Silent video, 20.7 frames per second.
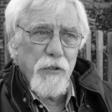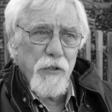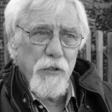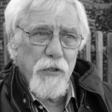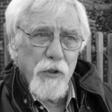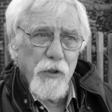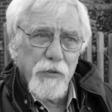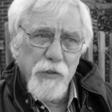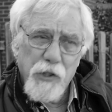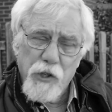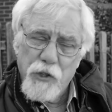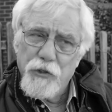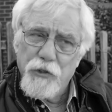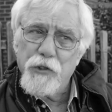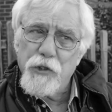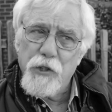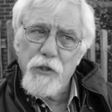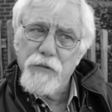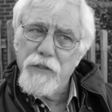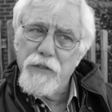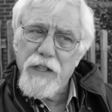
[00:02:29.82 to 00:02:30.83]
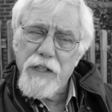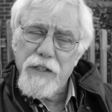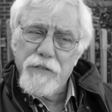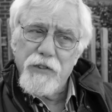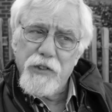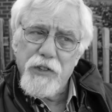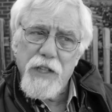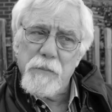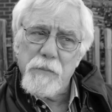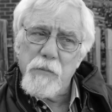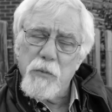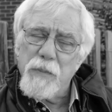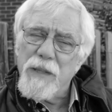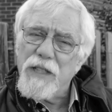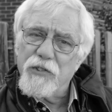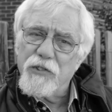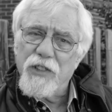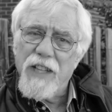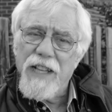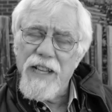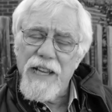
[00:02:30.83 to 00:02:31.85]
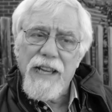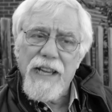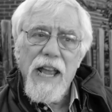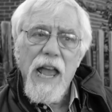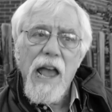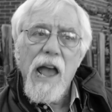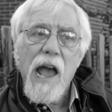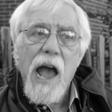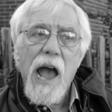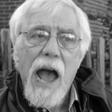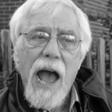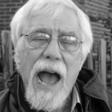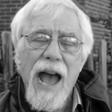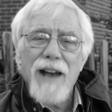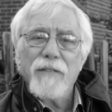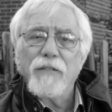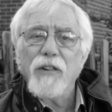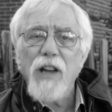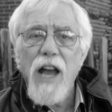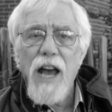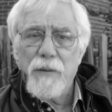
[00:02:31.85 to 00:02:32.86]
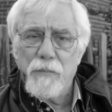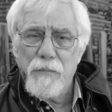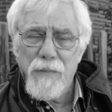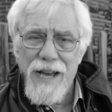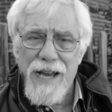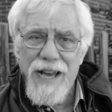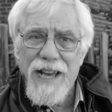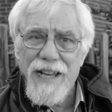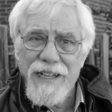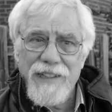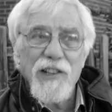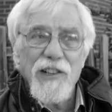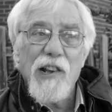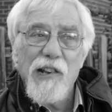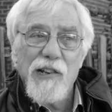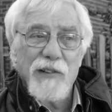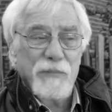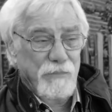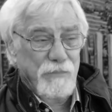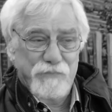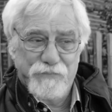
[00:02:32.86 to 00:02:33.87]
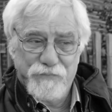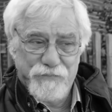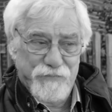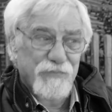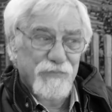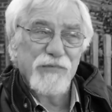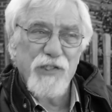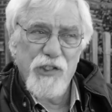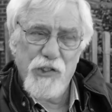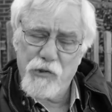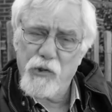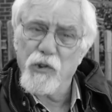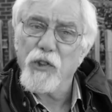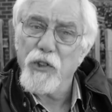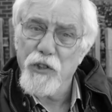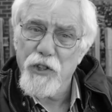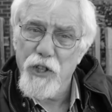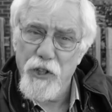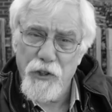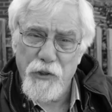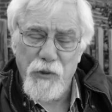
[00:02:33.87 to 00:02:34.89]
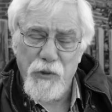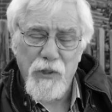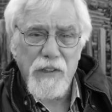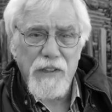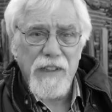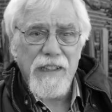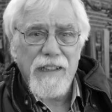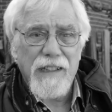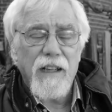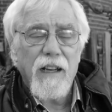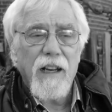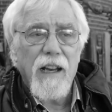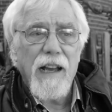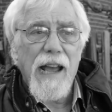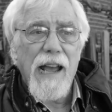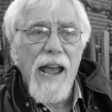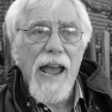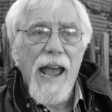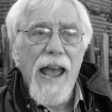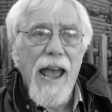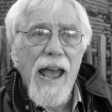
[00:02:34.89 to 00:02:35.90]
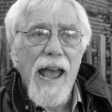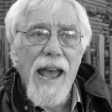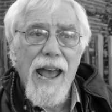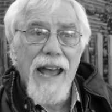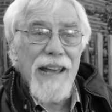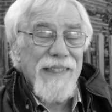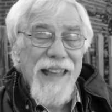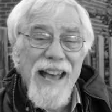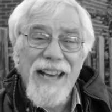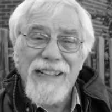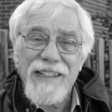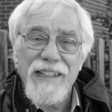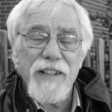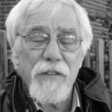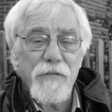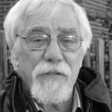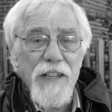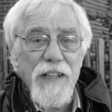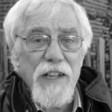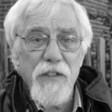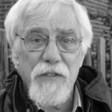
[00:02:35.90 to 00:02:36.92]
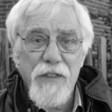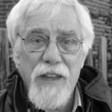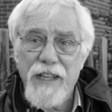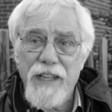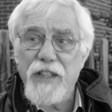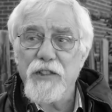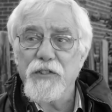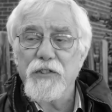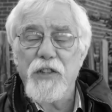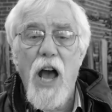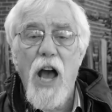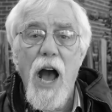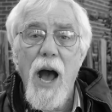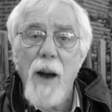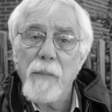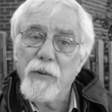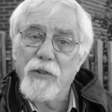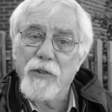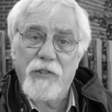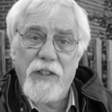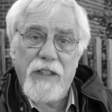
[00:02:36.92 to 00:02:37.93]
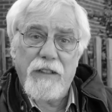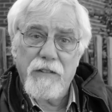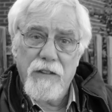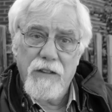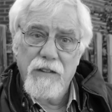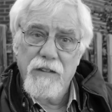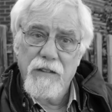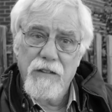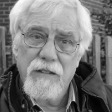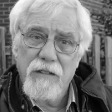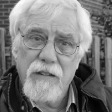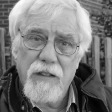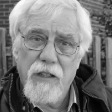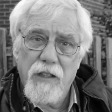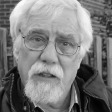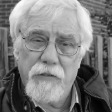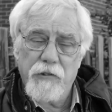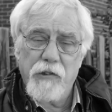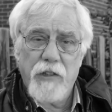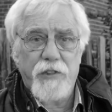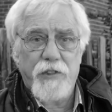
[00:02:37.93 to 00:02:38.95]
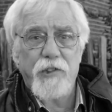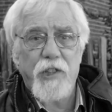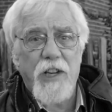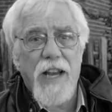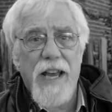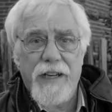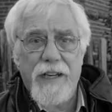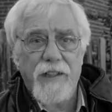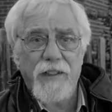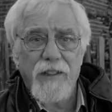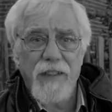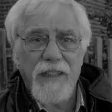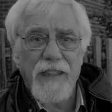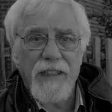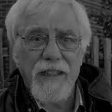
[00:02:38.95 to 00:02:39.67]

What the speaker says: the conservatives seem to be saying, I've got mine, screw you. And that, if anything, is the opposite of Christianity.